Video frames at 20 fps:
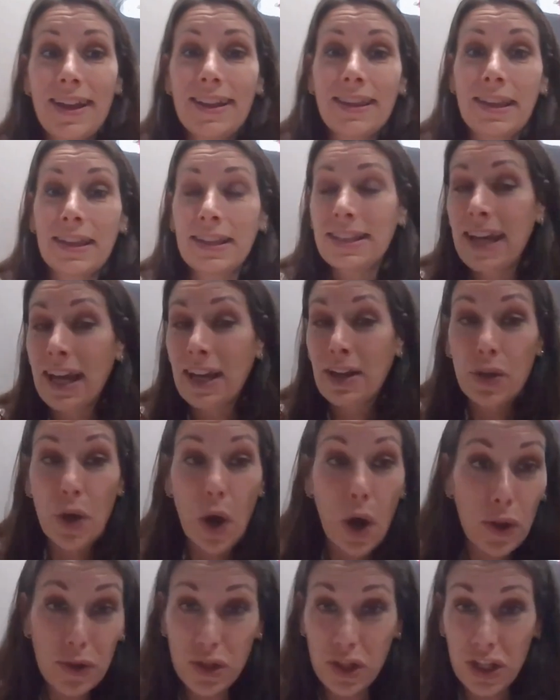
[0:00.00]
The
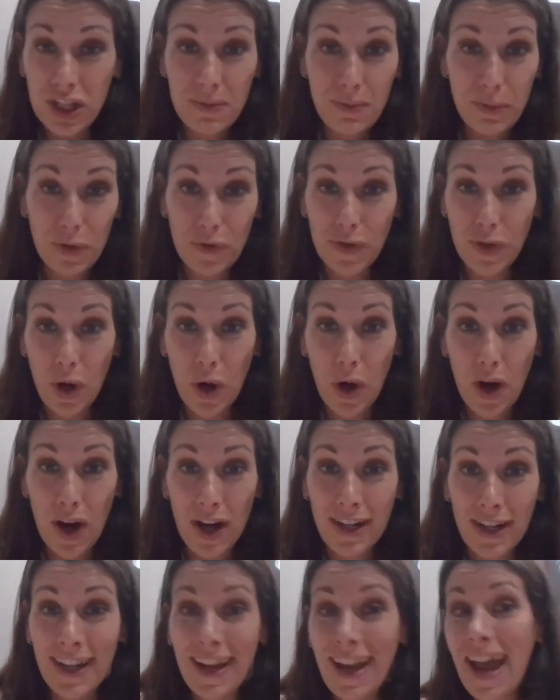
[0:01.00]
technology's moved
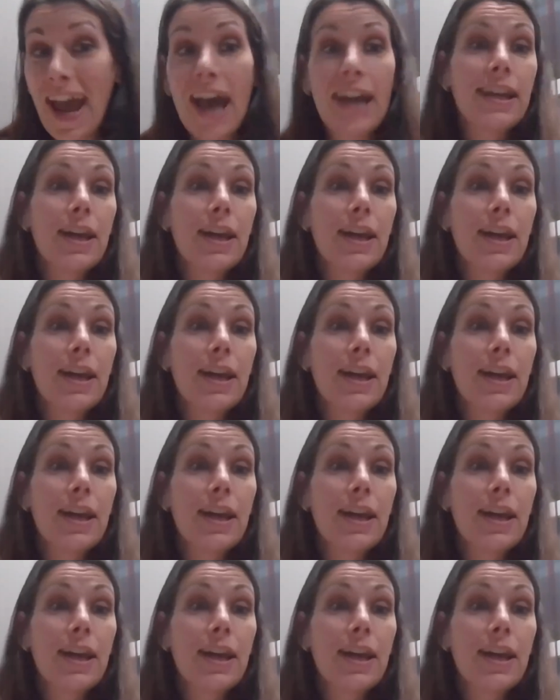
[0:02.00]
on, and